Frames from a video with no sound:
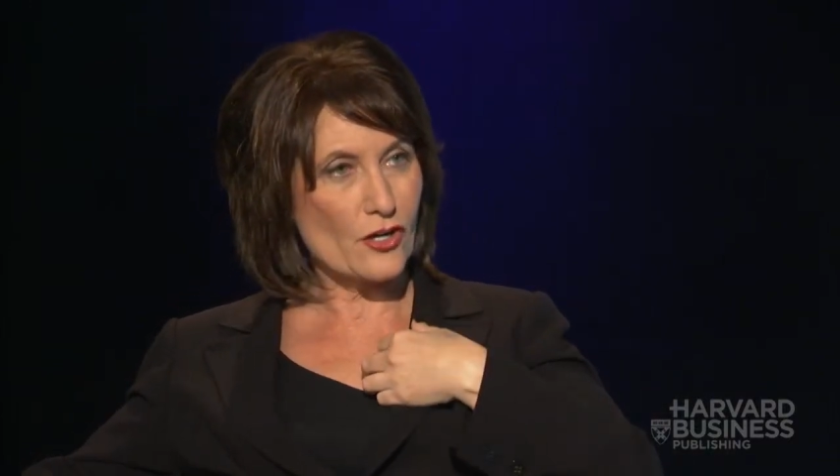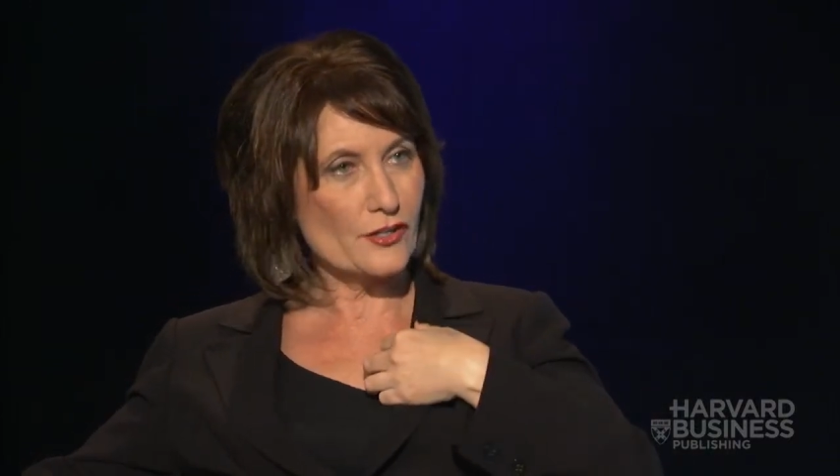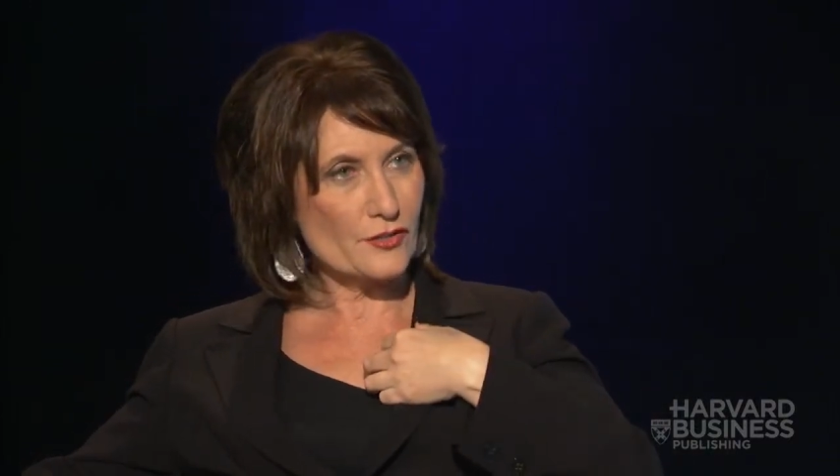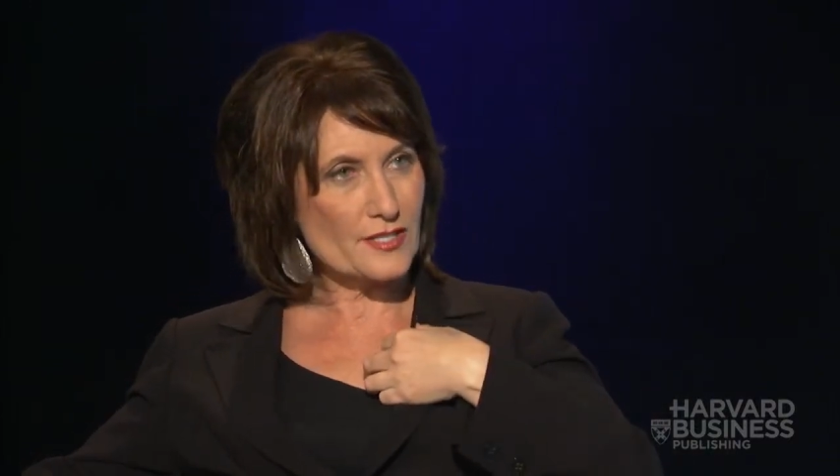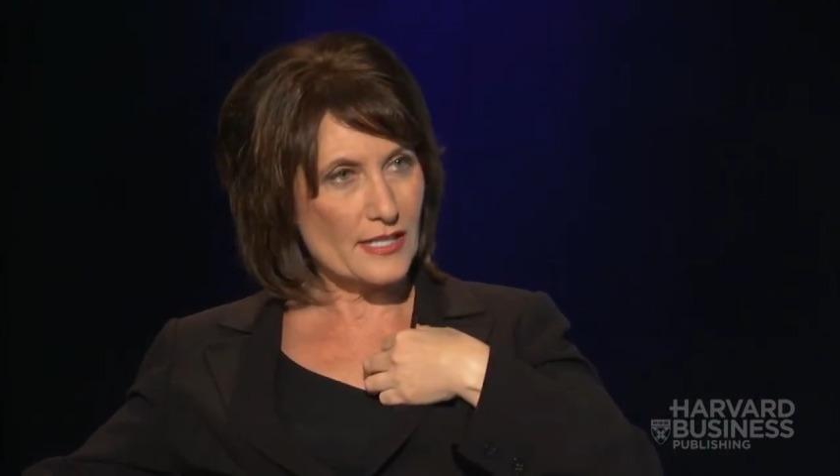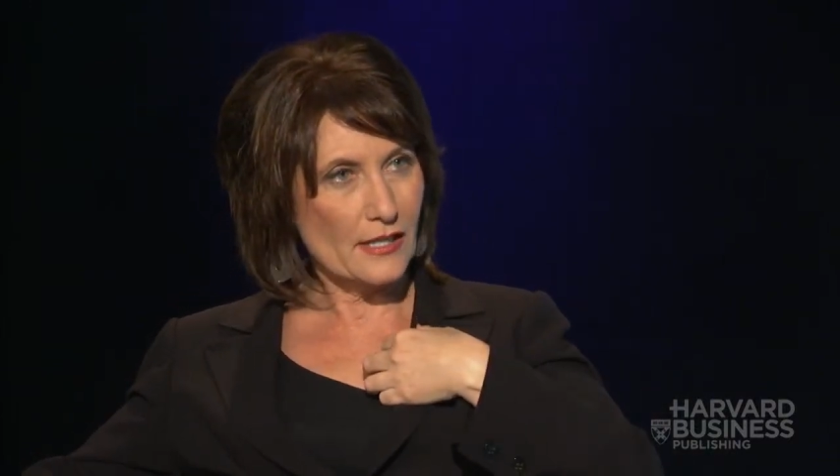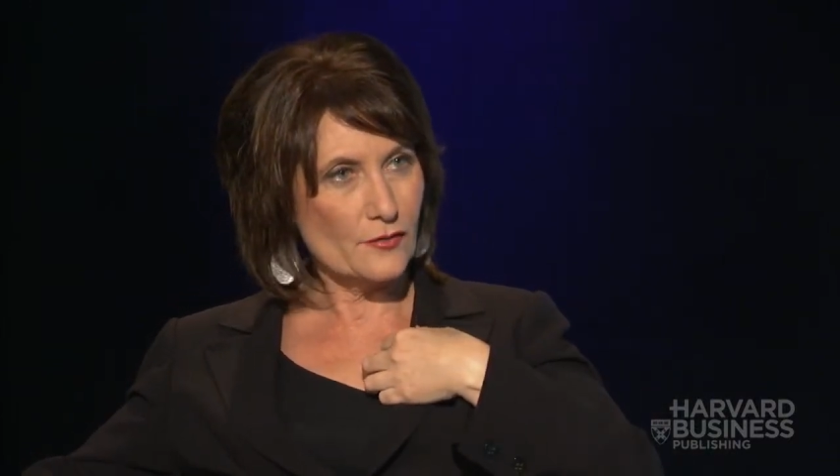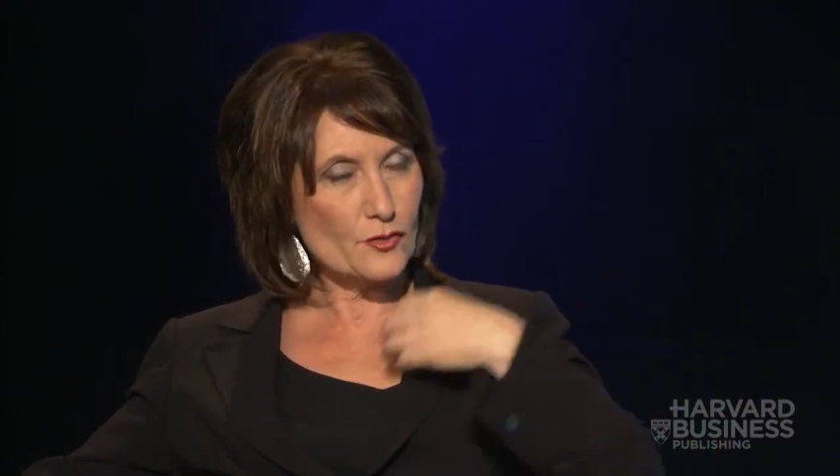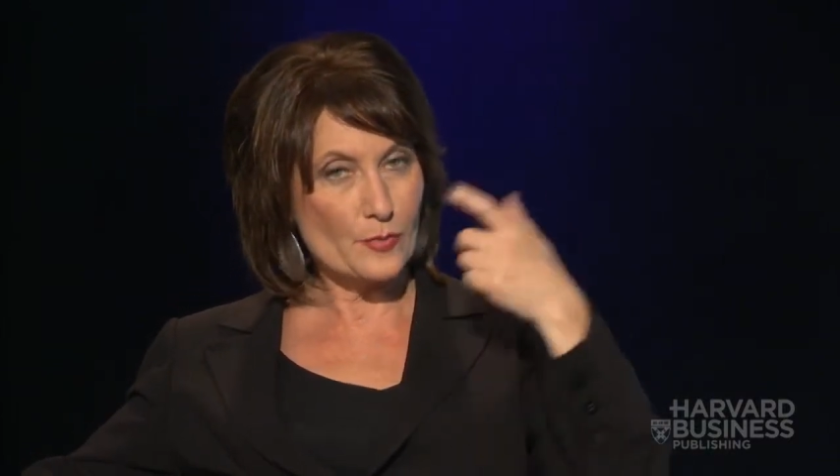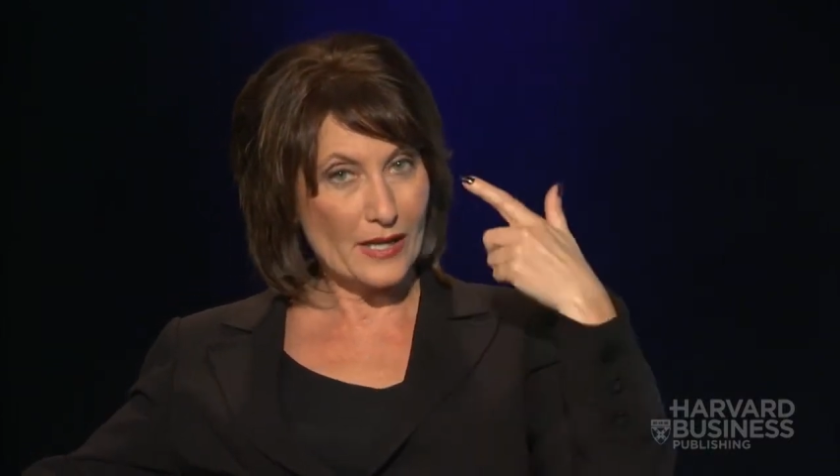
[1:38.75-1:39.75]
on
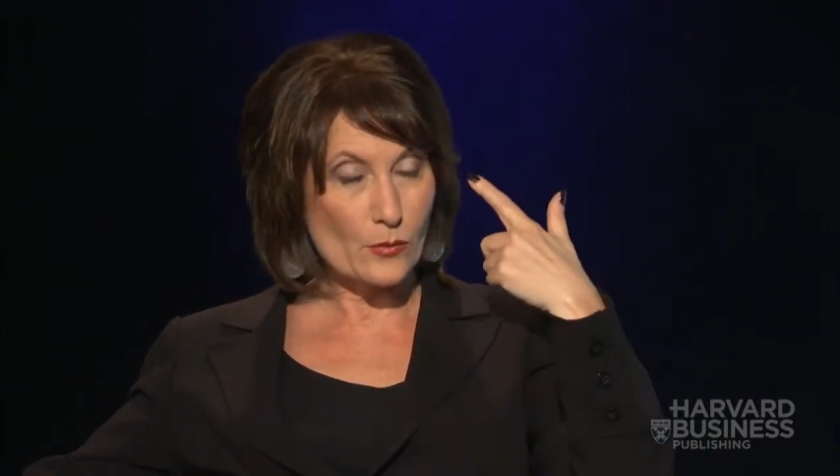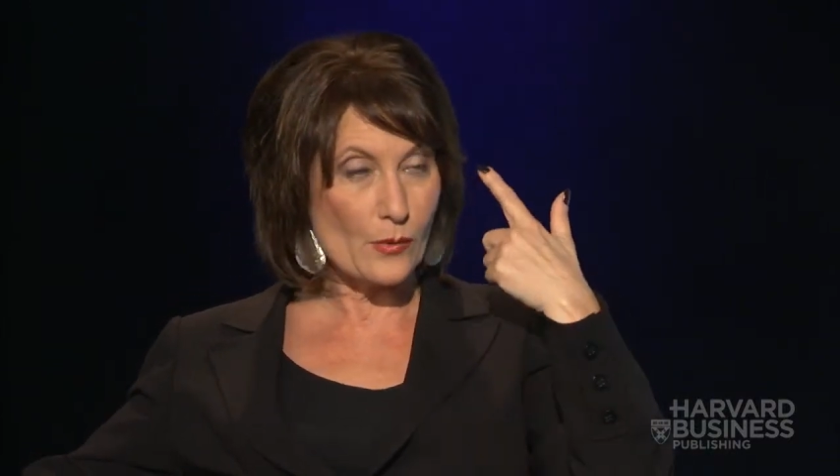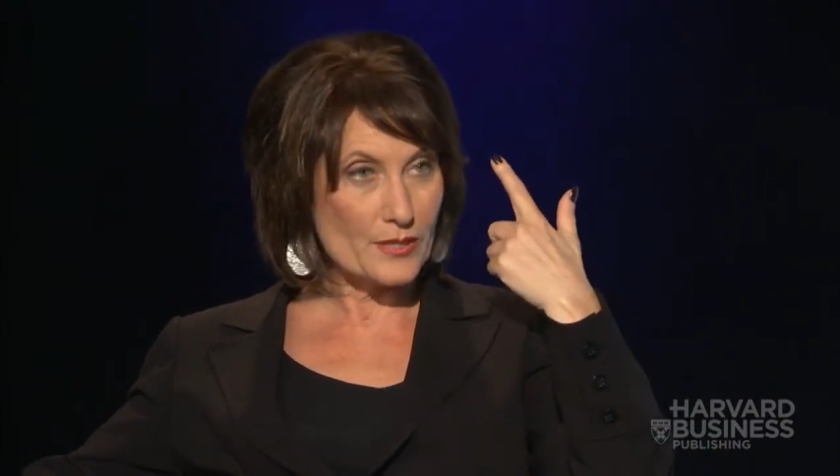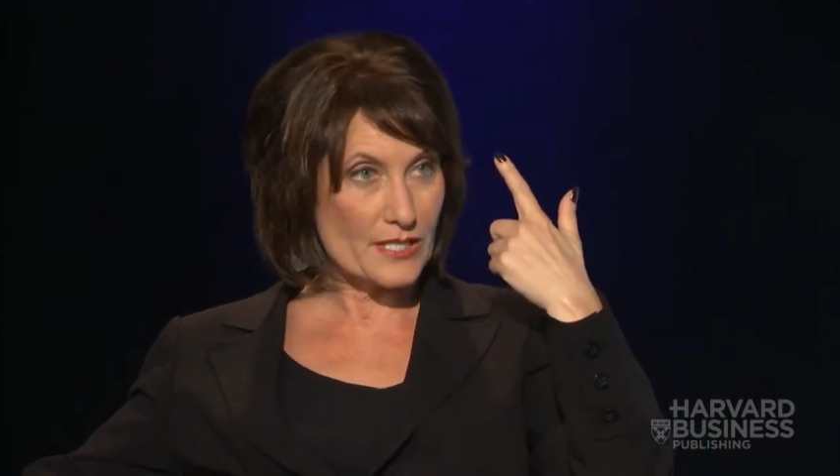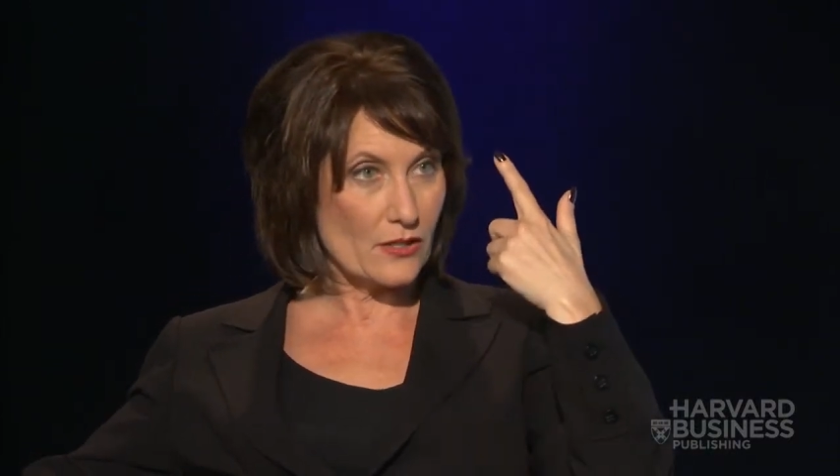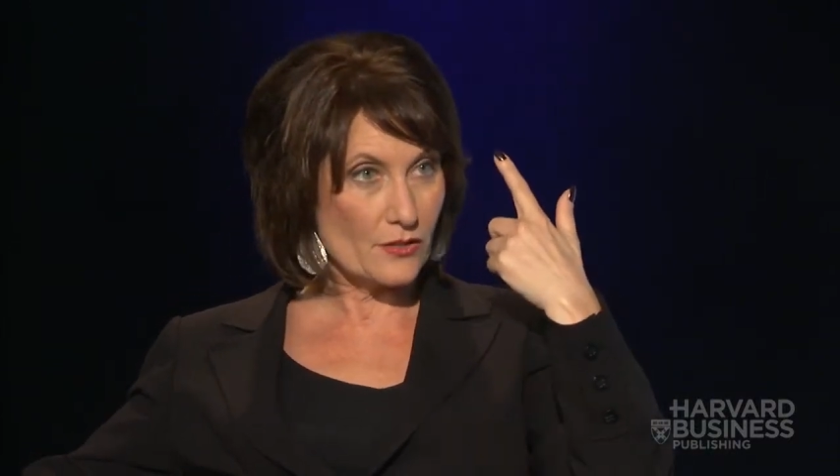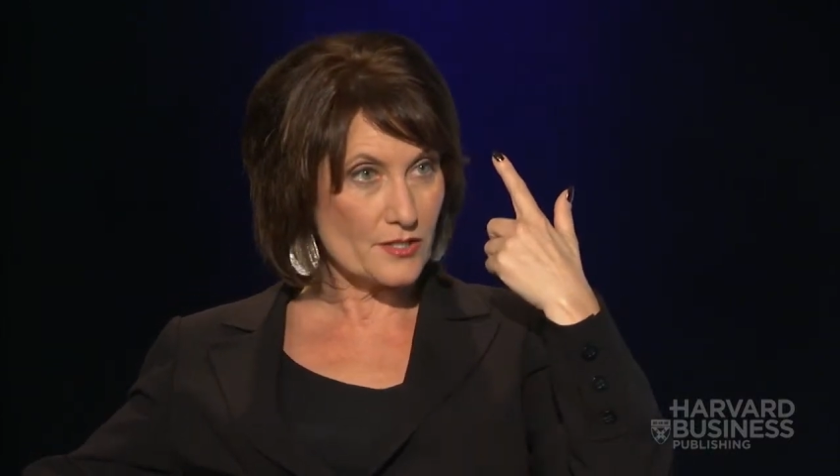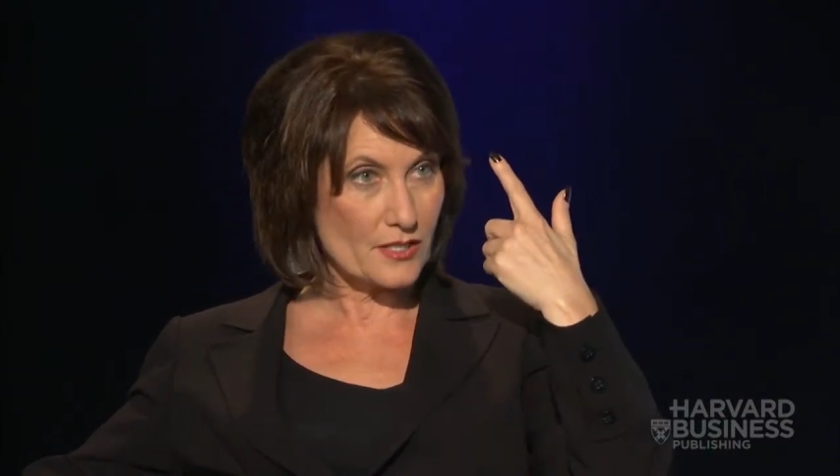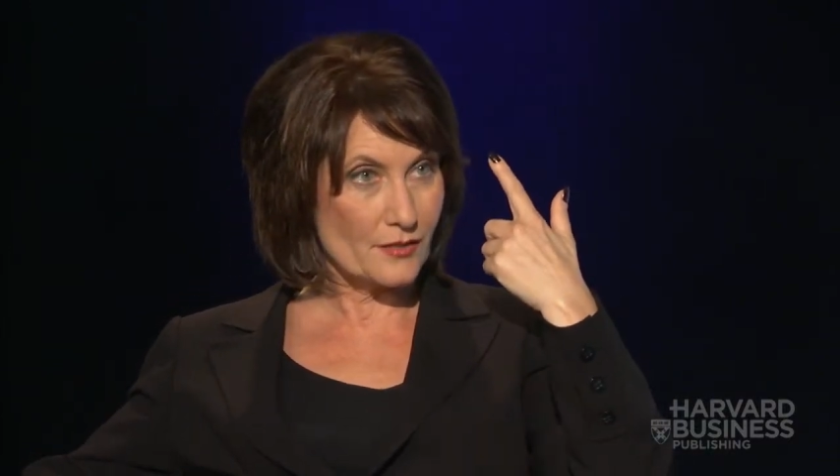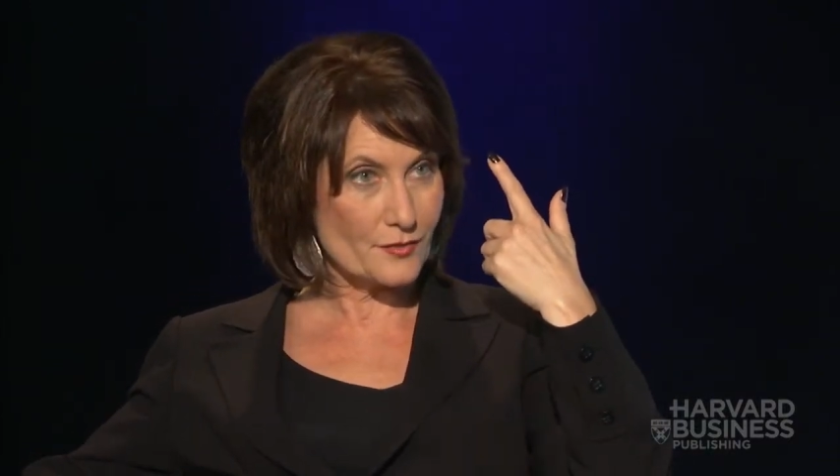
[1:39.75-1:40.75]
ourselves by what we tell
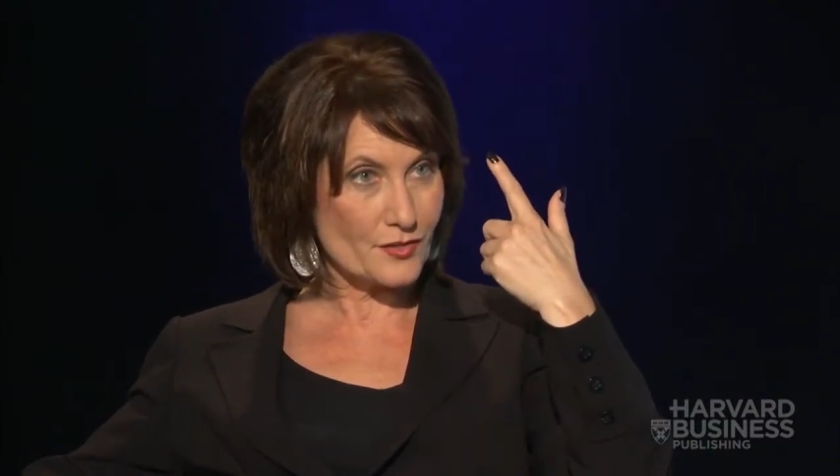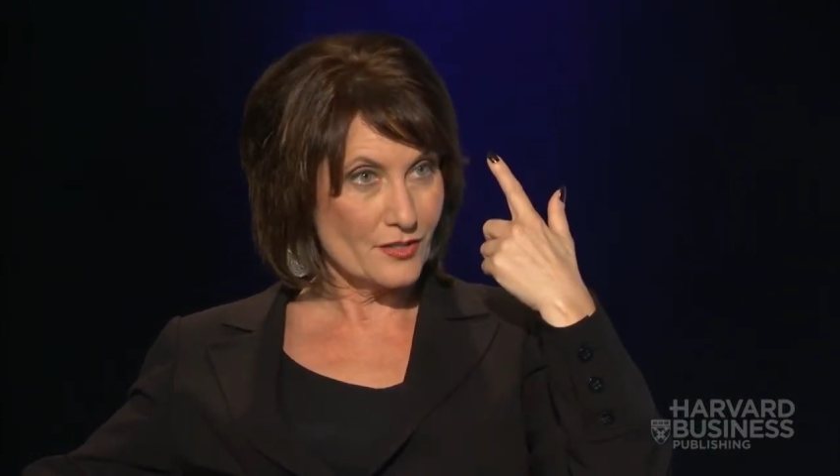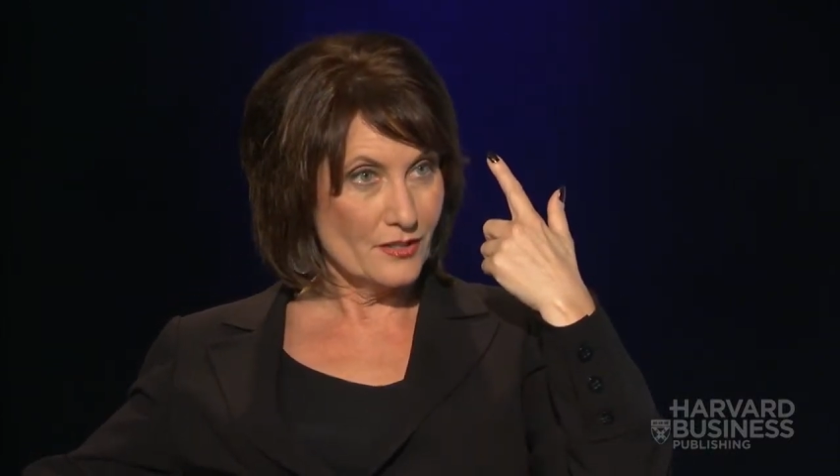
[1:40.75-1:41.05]
ourselves.